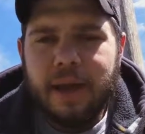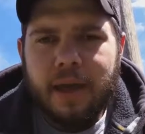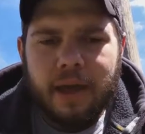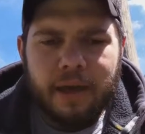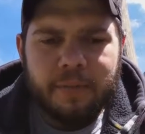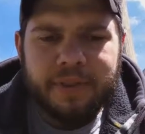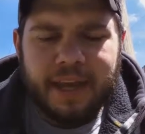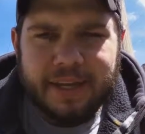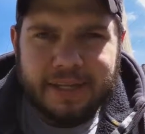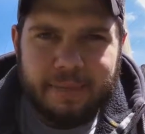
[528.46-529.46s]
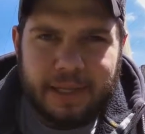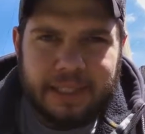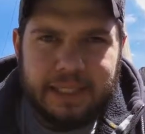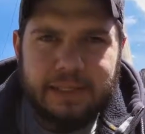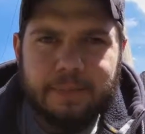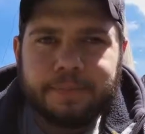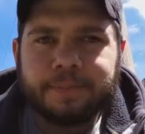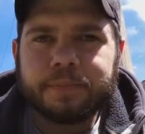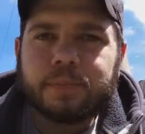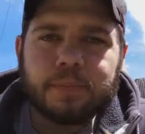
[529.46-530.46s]
But the idea behind them,
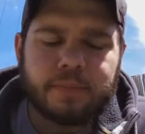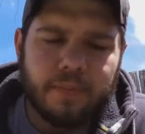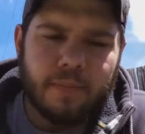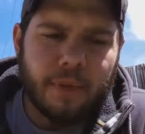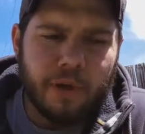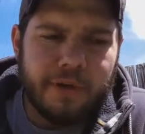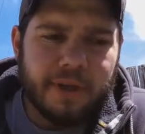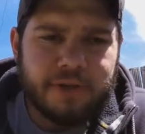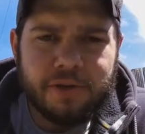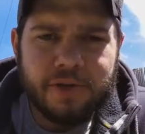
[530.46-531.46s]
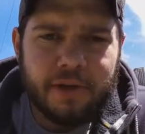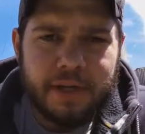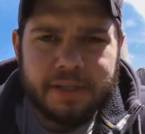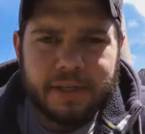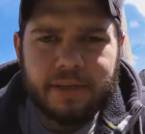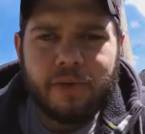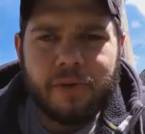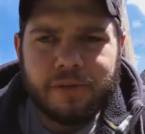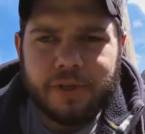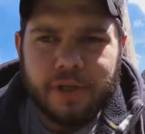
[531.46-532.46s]
or you get your turkeys in
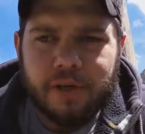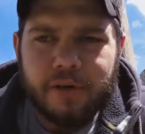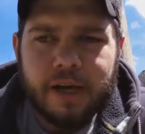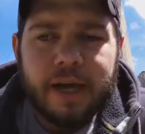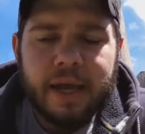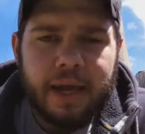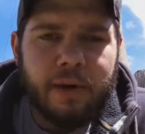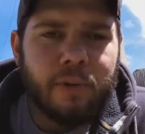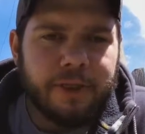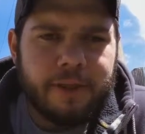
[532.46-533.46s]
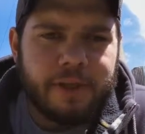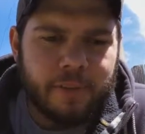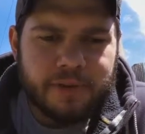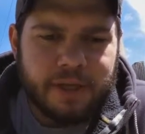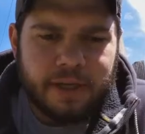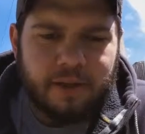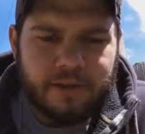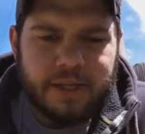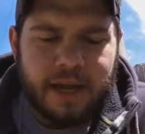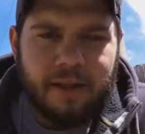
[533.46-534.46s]
close to you, and with these particular
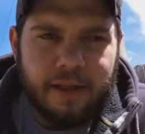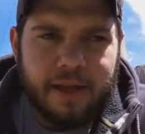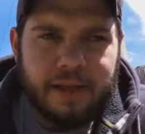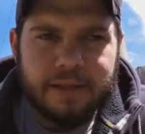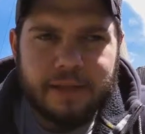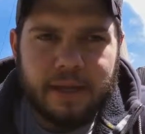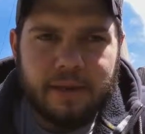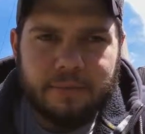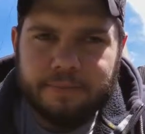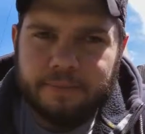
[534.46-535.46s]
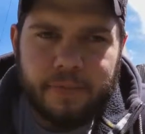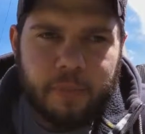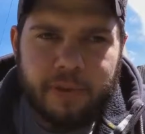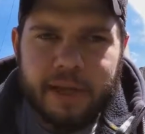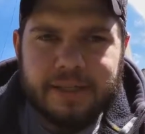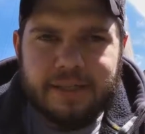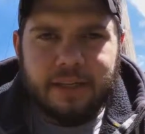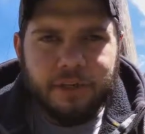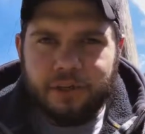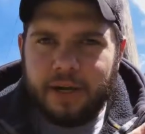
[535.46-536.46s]
style heads, the blades
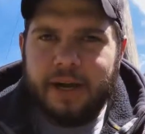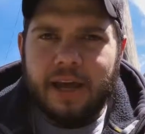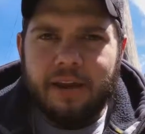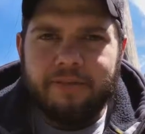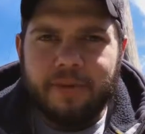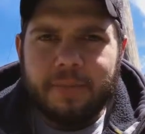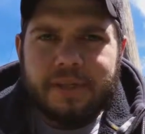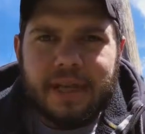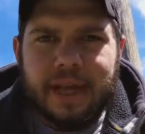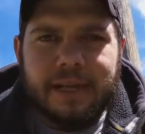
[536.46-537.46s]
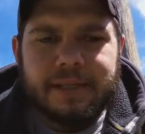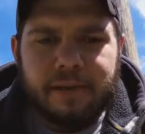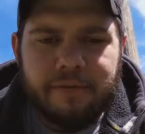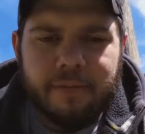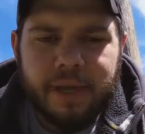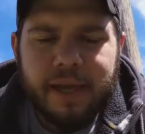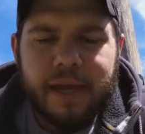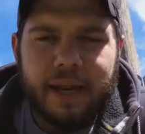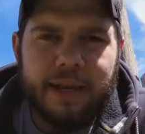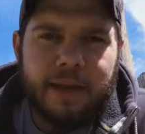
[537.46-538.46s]
stick straight out from the sides of
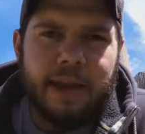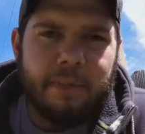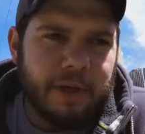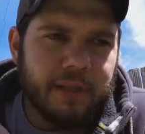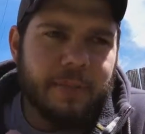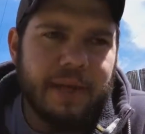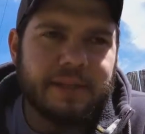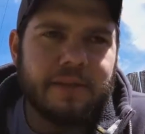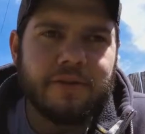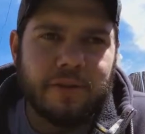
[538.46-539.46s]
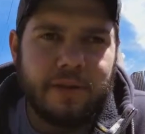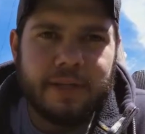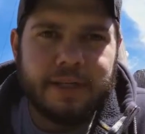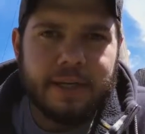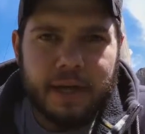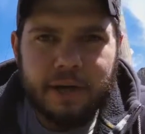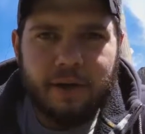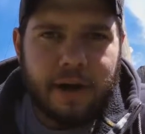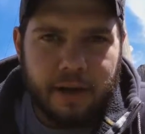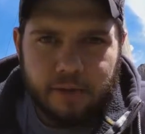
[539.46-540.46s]
them, and you aim at the base of the turkey's neck
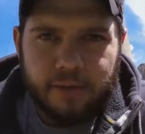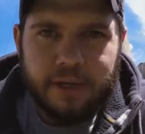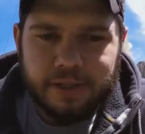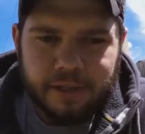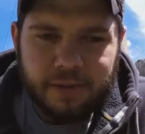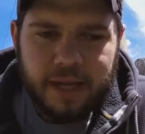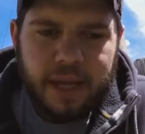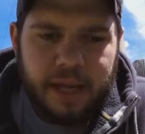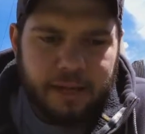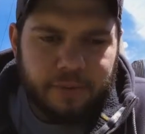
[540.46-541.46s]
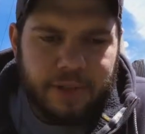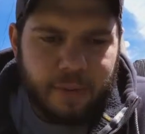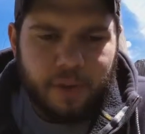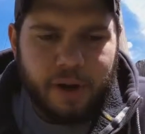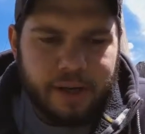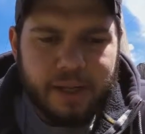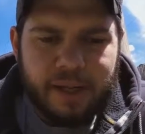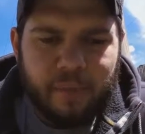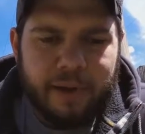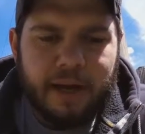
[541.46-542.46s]
or head region, and when that broadhead
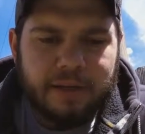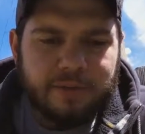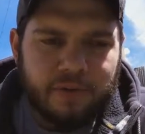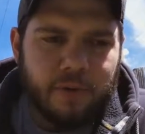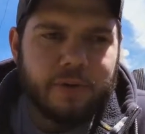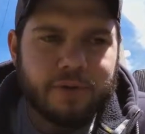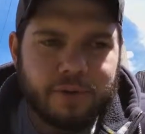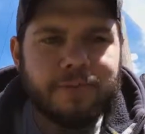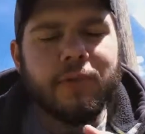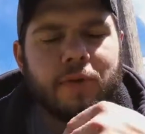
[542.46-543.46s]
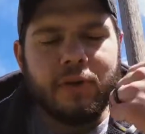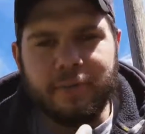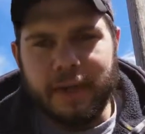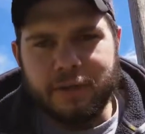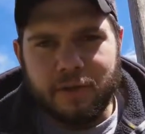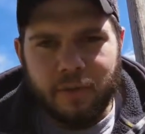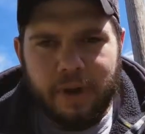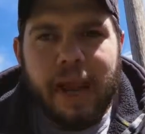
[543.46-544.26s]
impacts, of course, you can imagine what